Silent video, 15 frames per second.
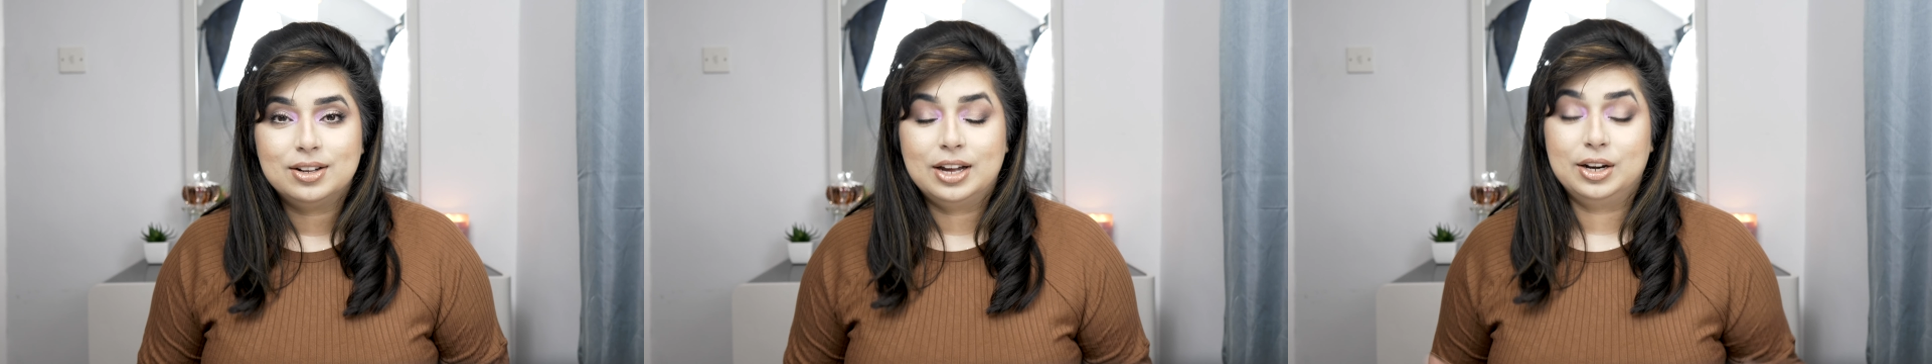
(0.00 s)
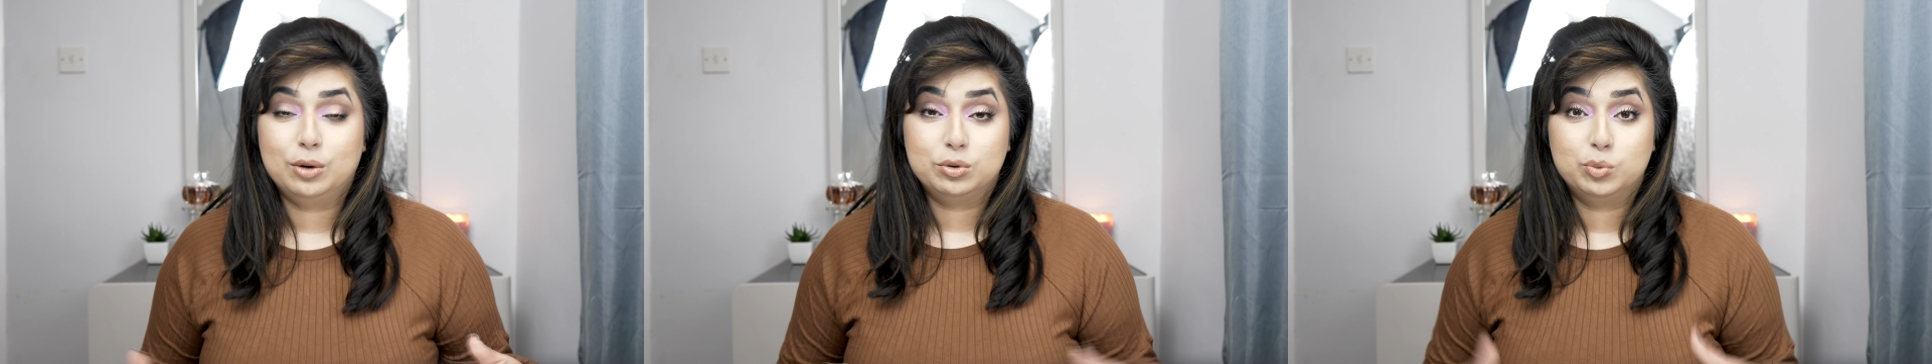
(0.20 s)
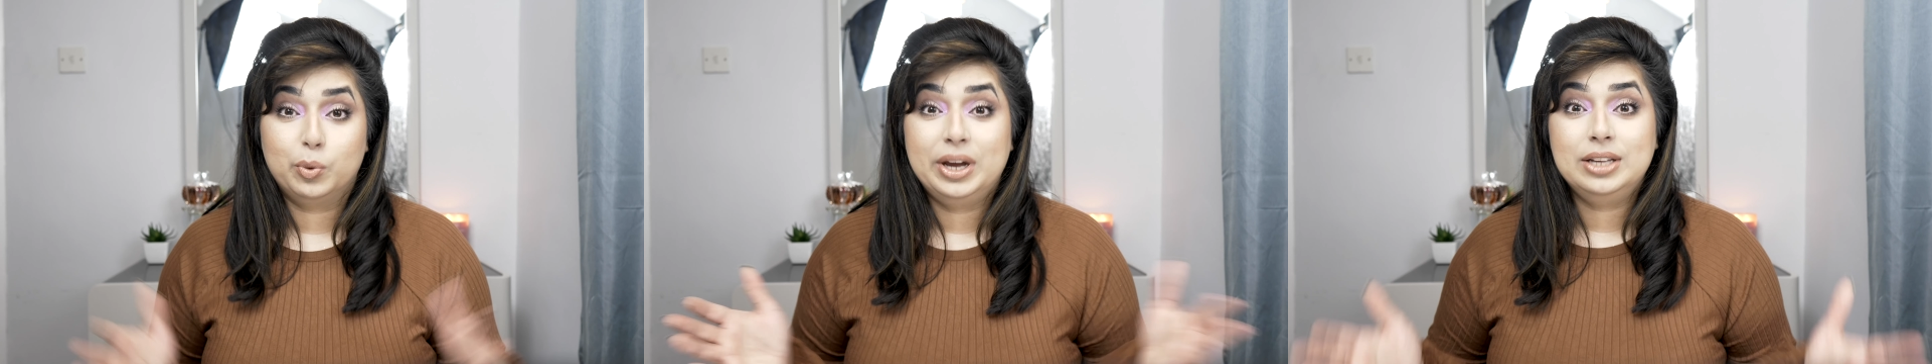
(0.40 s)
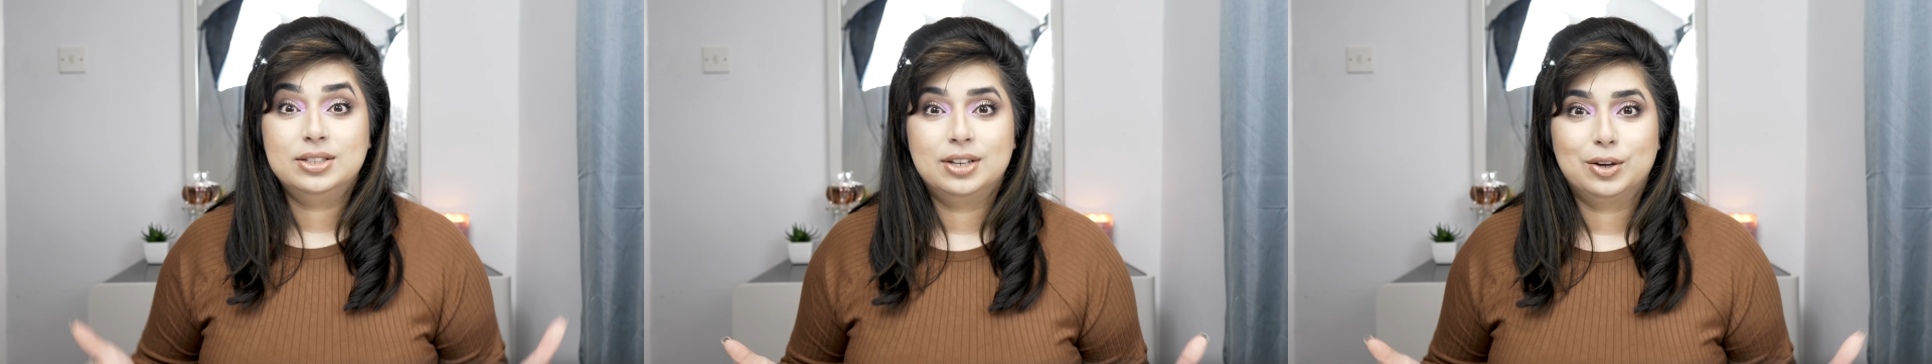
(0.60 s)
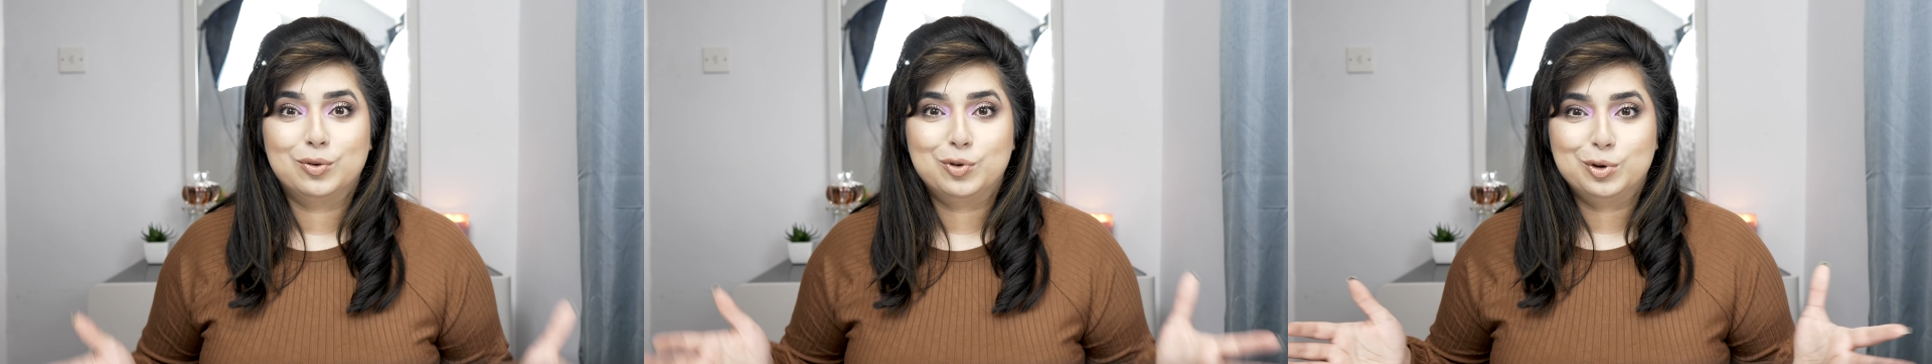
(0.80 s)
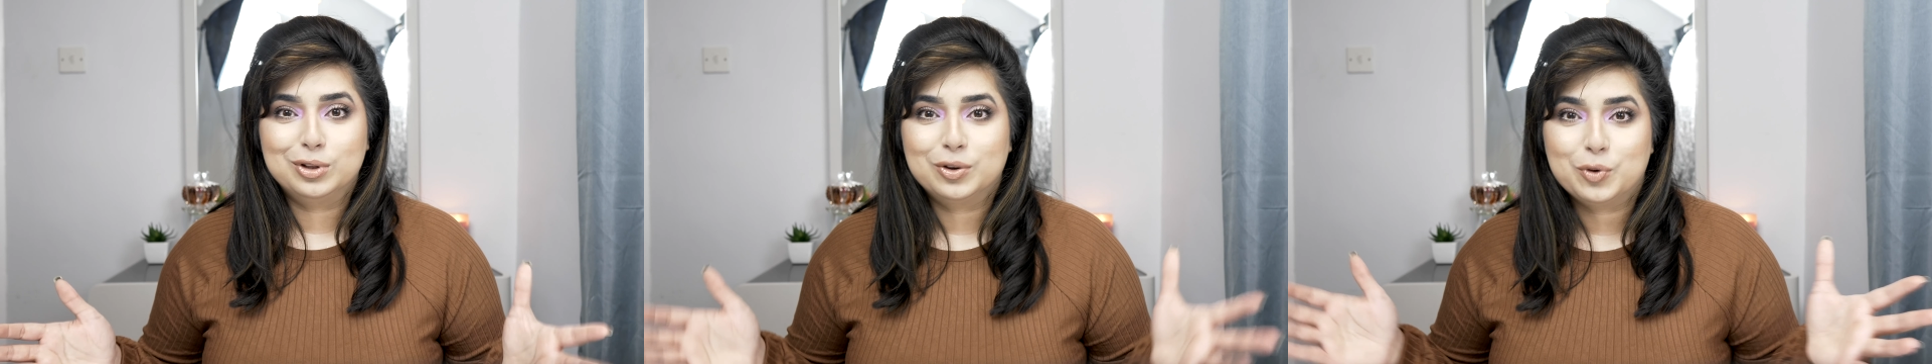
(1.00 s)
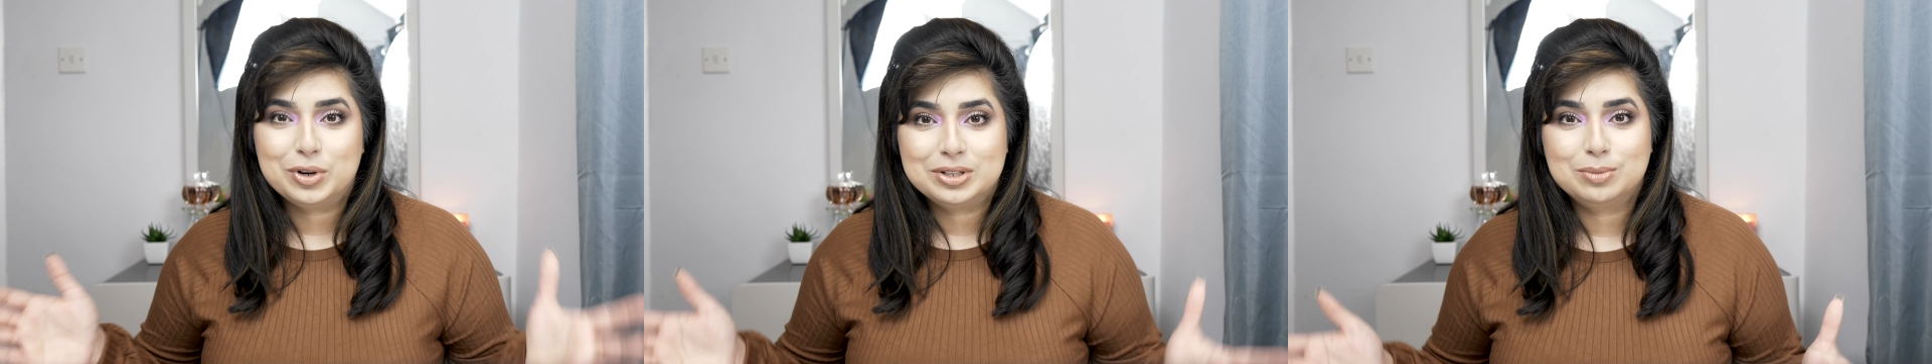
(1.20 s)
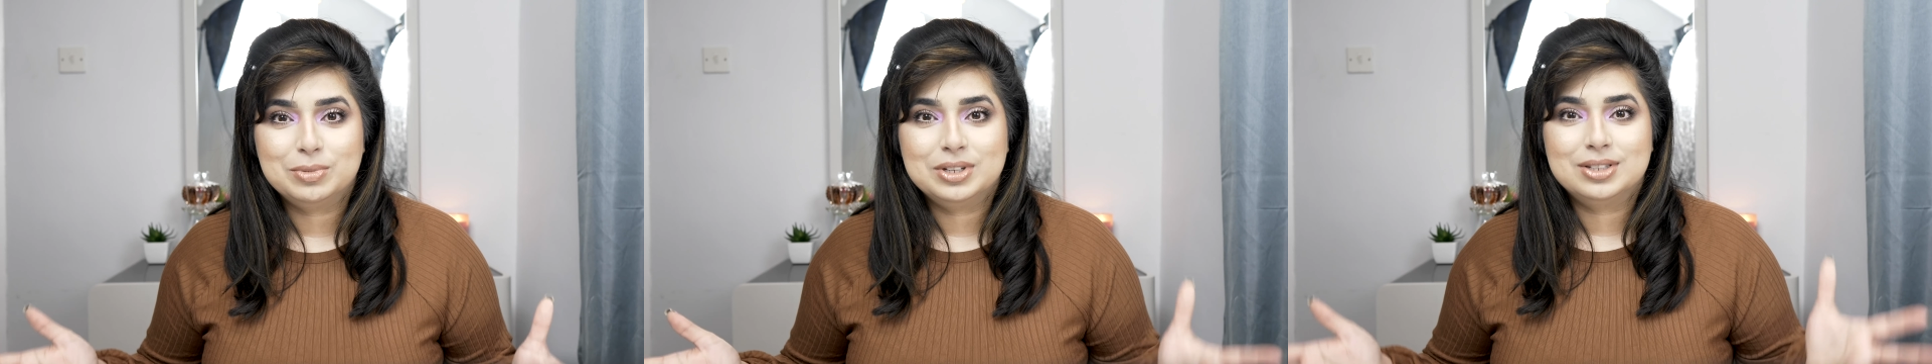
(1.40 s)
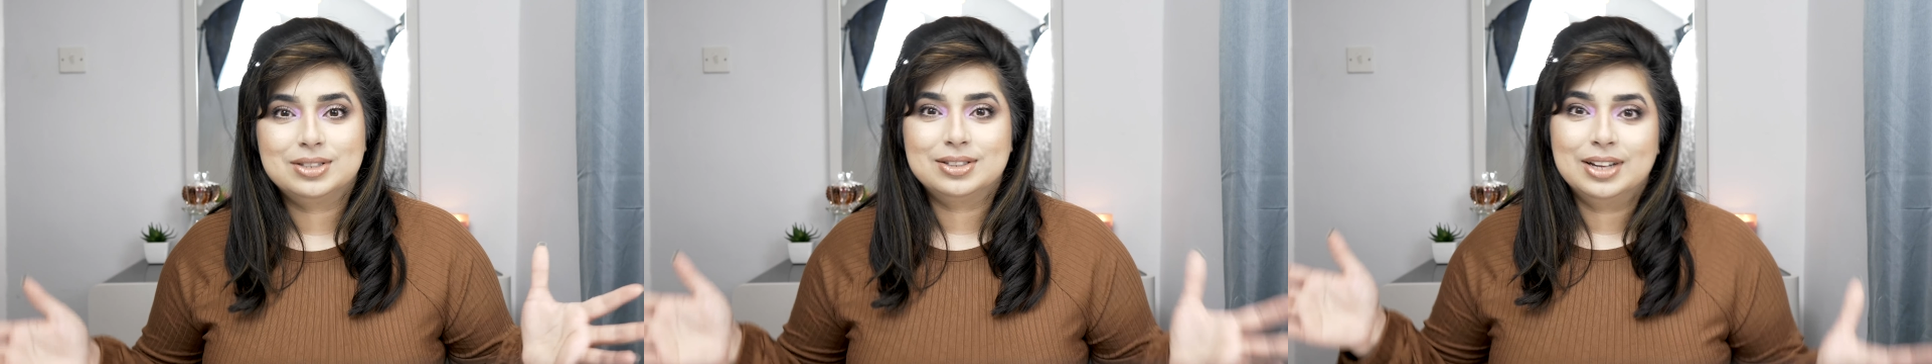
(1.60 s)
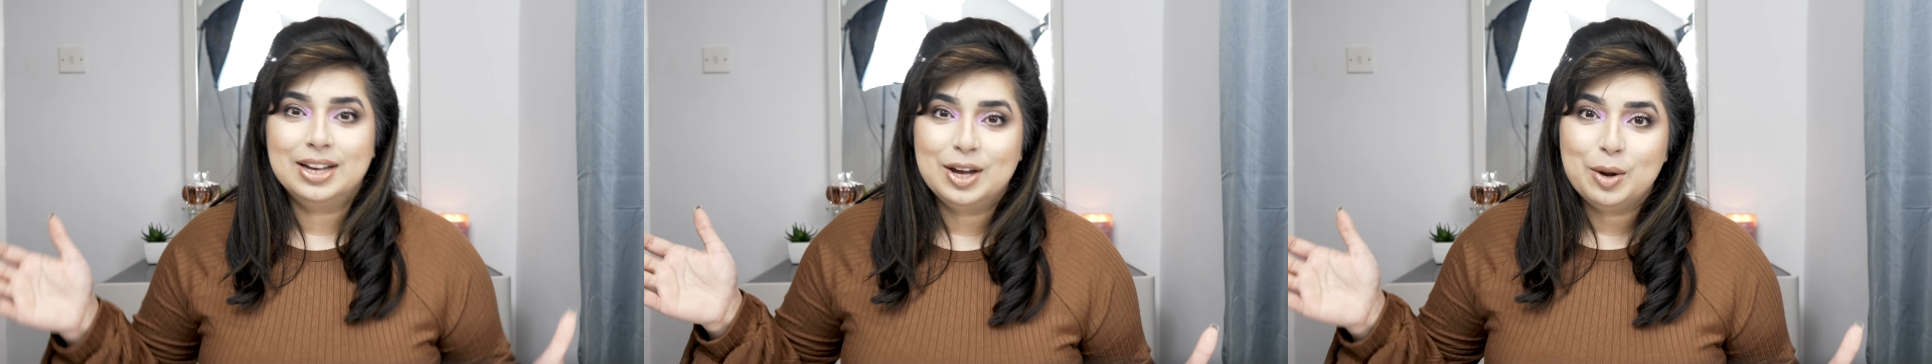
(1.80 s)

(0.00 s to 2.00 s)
and I was waiting for the Christmas